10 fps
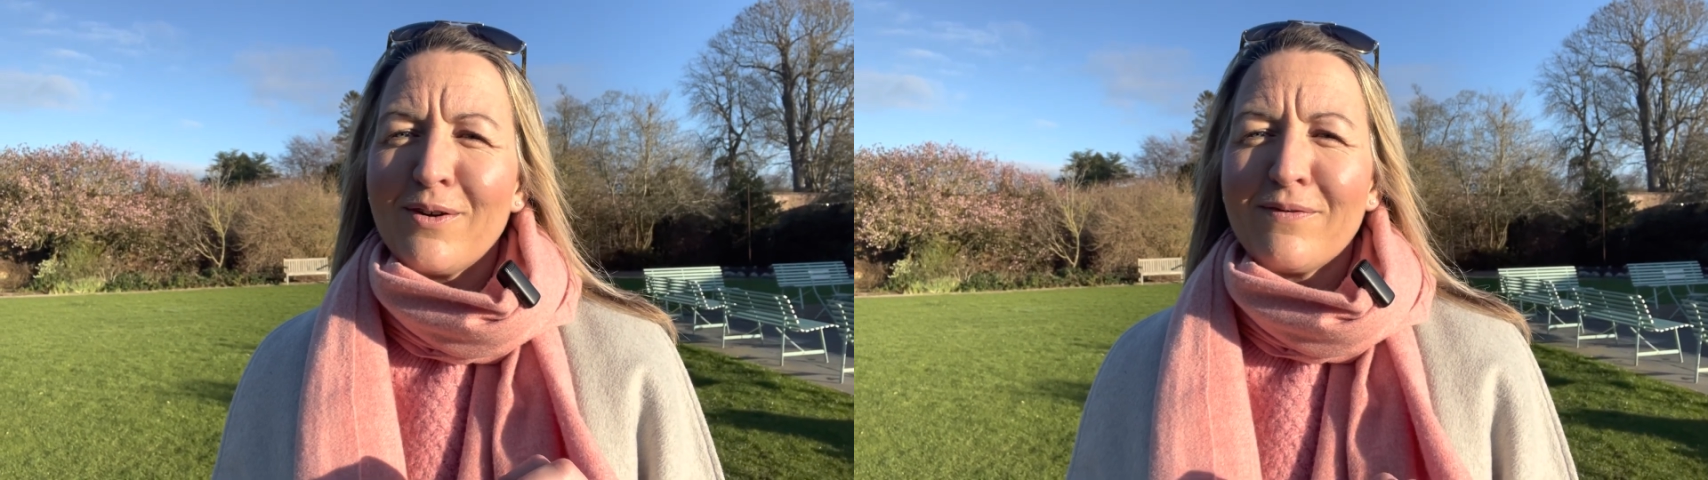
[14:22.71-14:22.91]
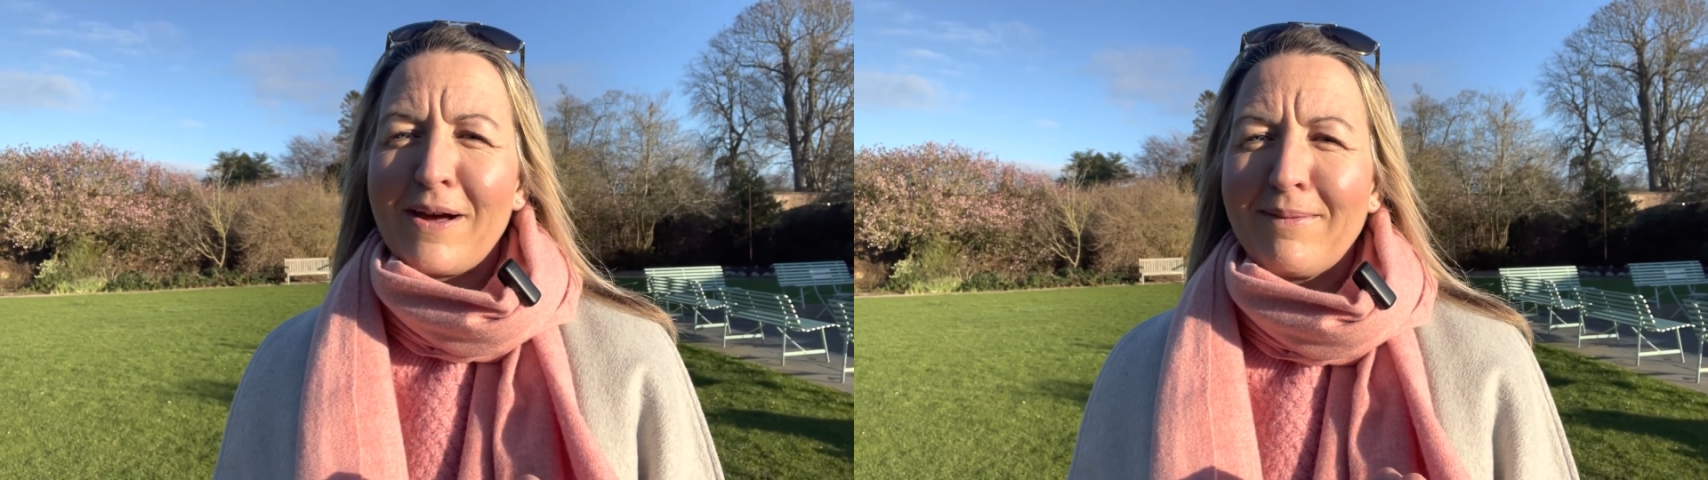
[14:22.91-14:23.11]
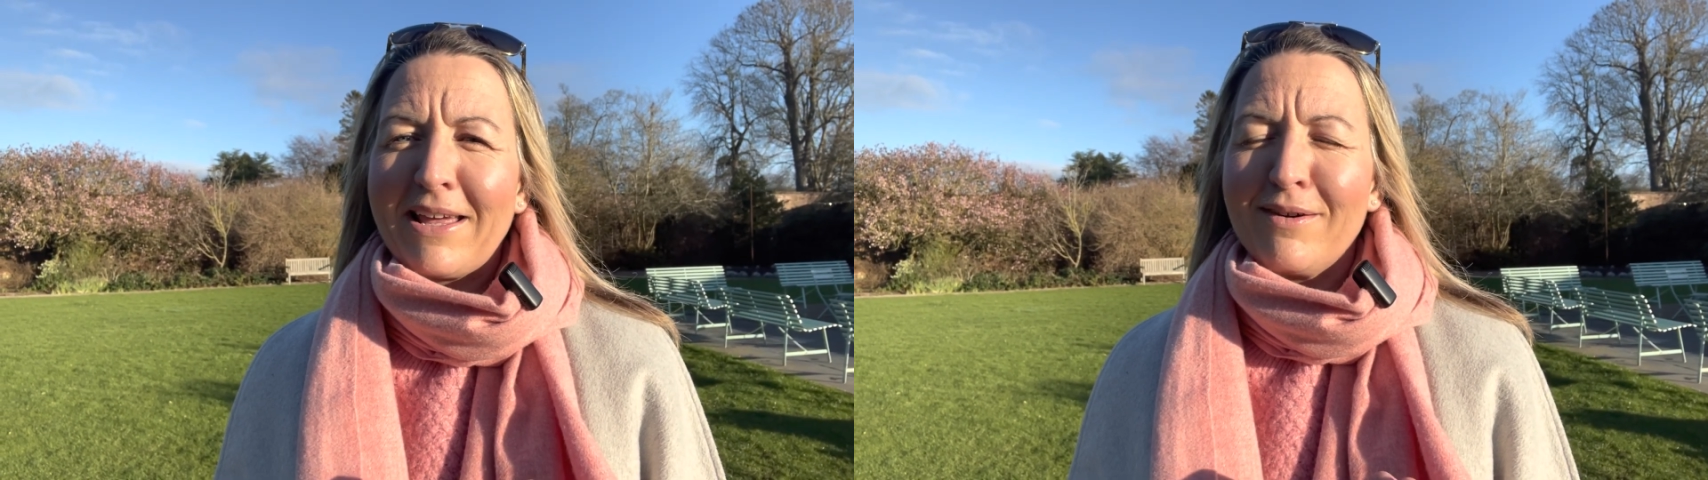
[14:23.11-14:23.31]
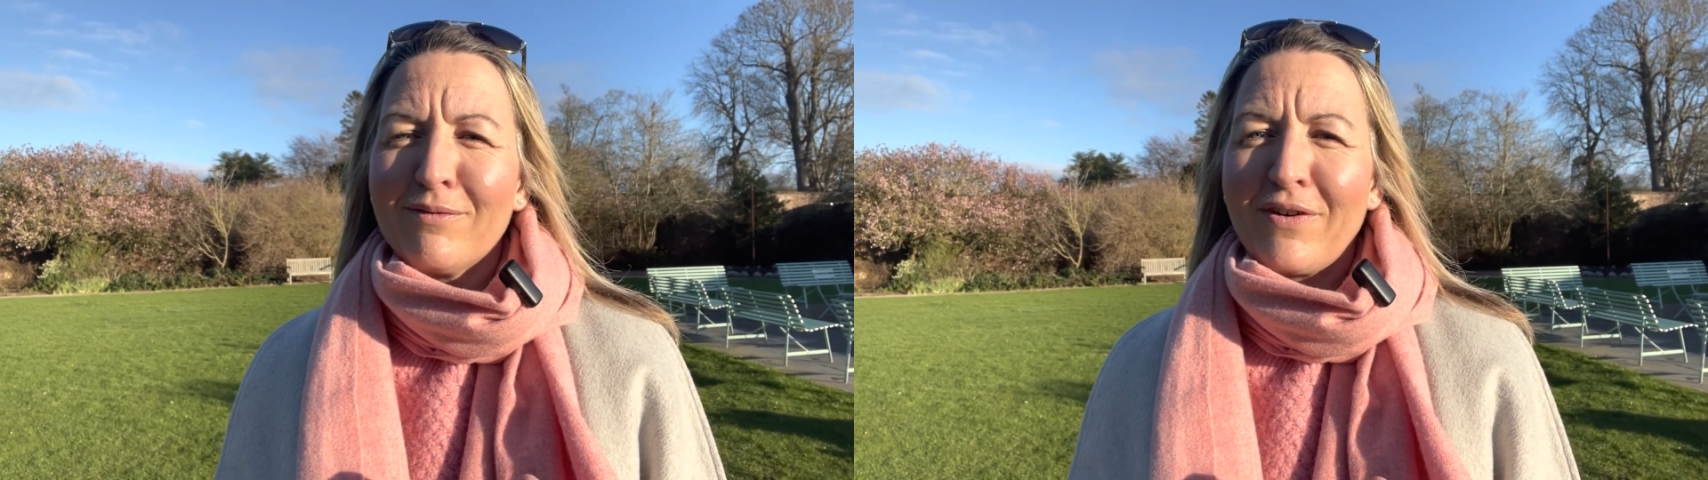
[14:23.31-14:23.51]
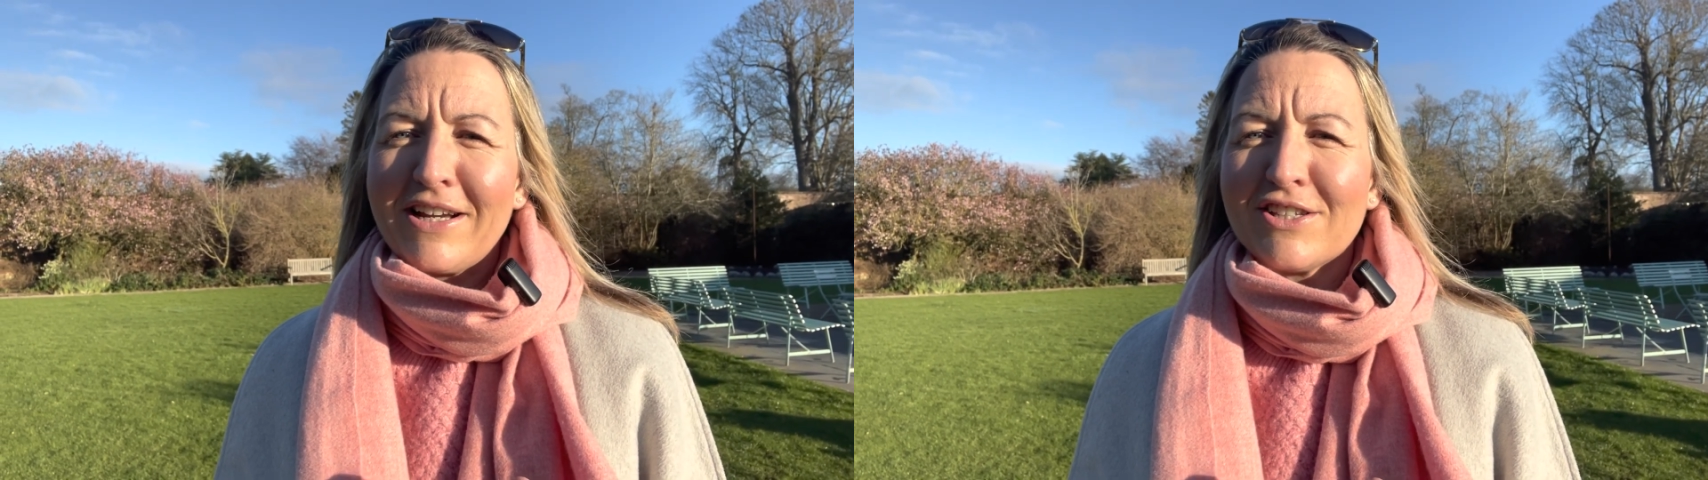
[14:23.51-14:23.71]
family and
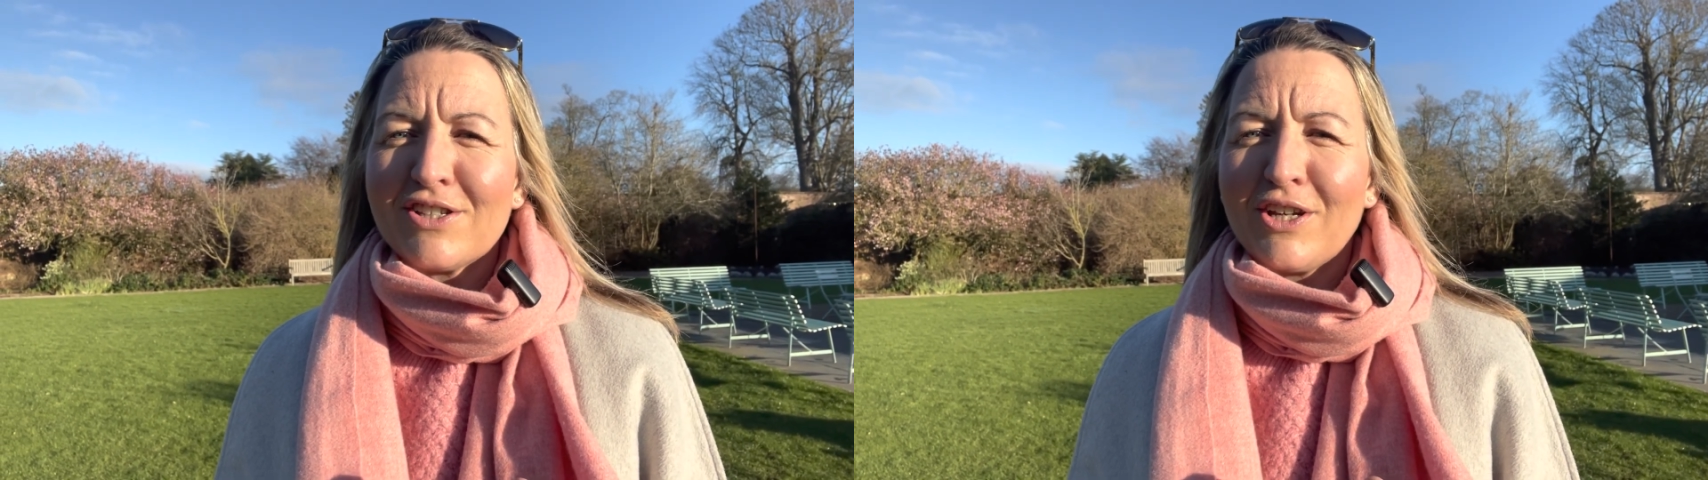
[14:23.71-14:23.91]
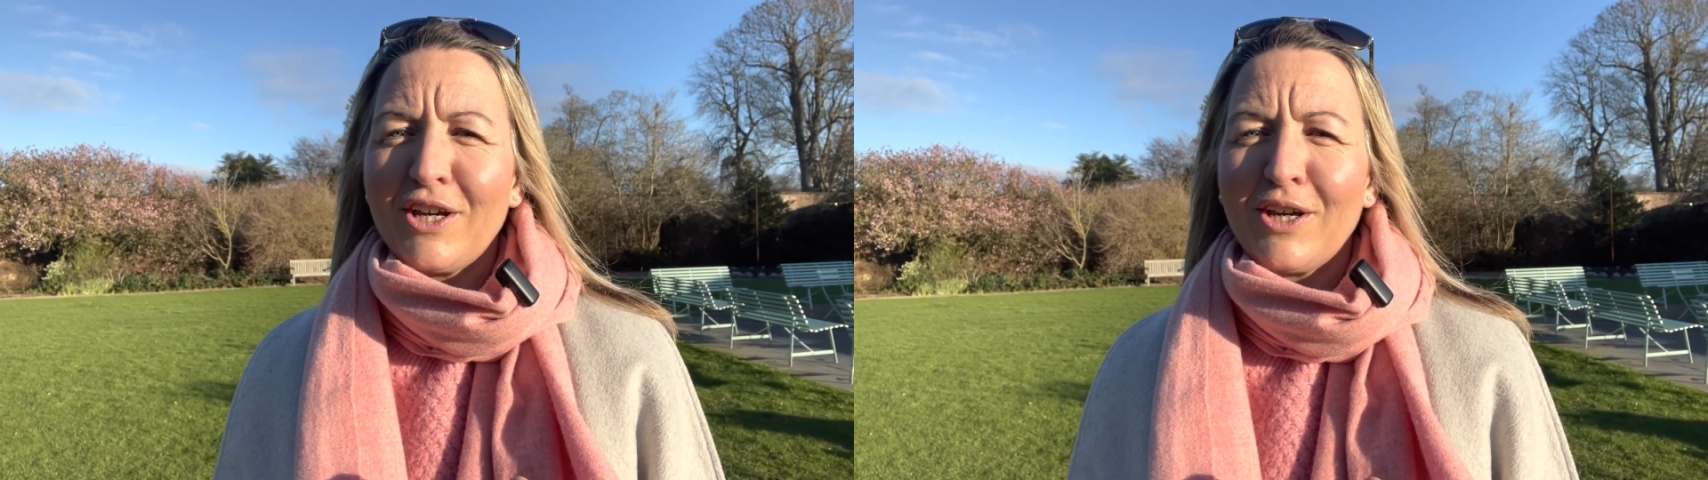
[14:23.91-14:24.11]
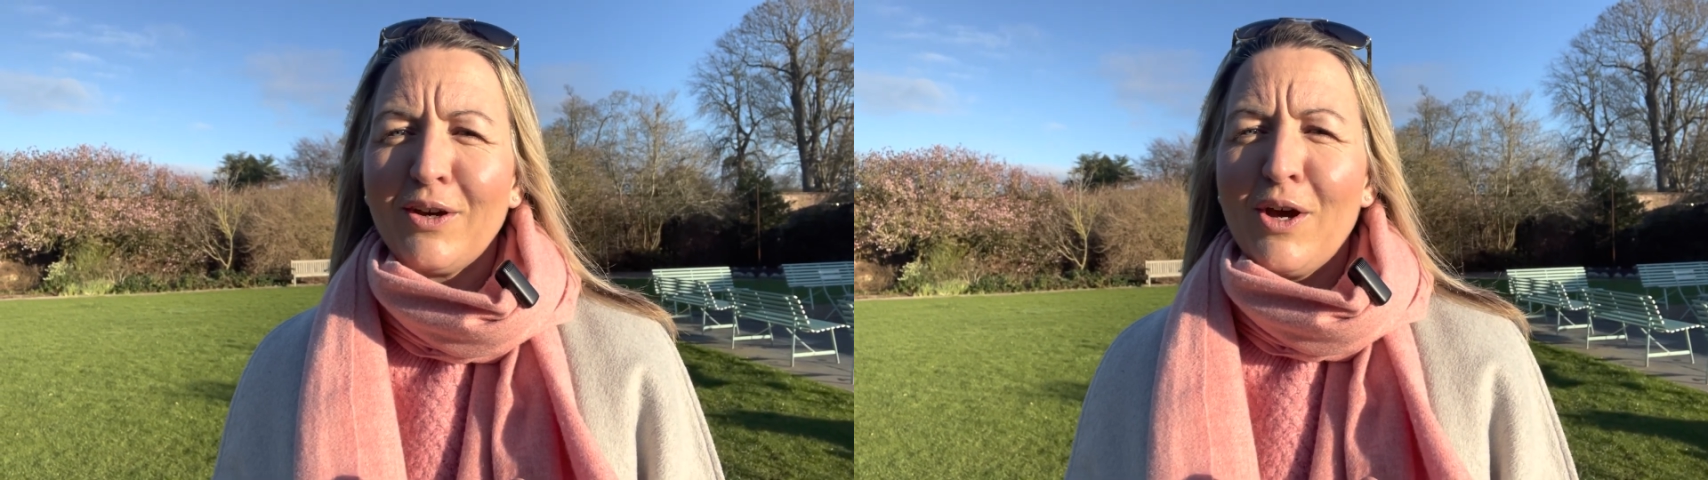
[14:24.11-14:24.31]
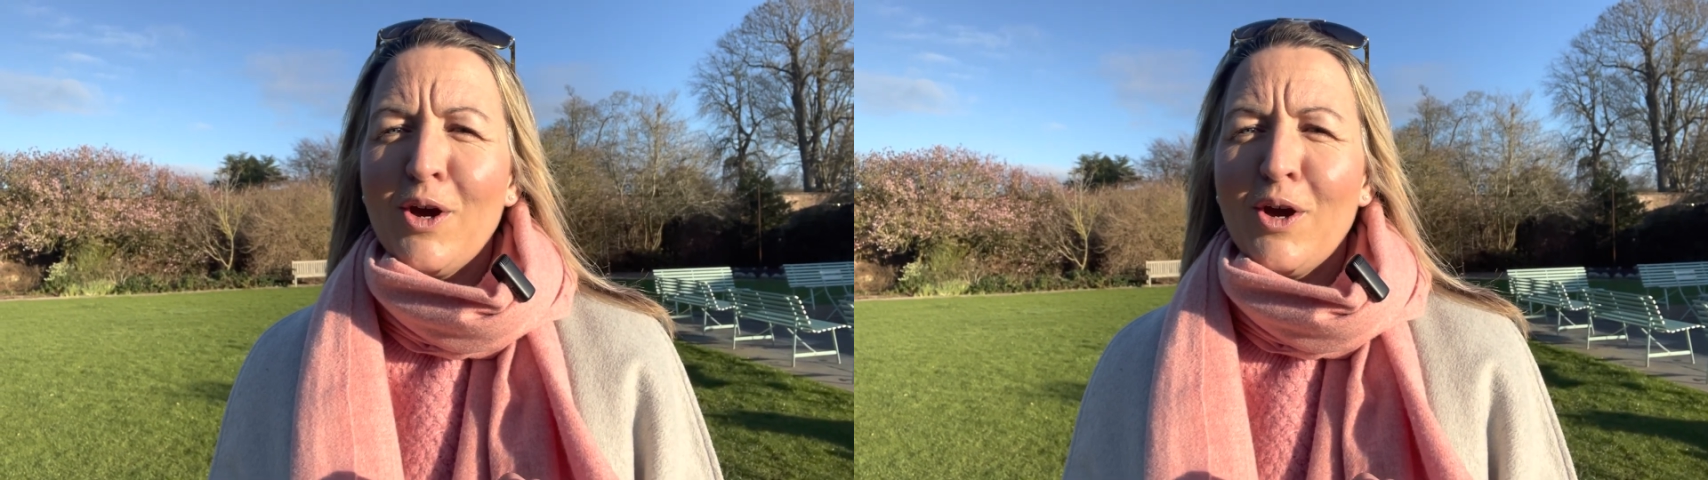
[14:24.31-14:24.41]
friends too,